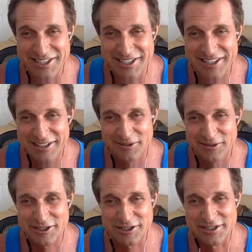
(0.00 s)
there, of
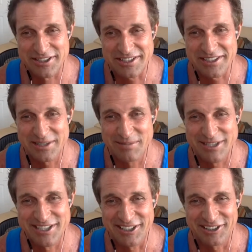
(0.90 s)
course, is that sleep
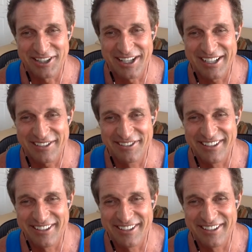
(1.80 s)
isn't good life,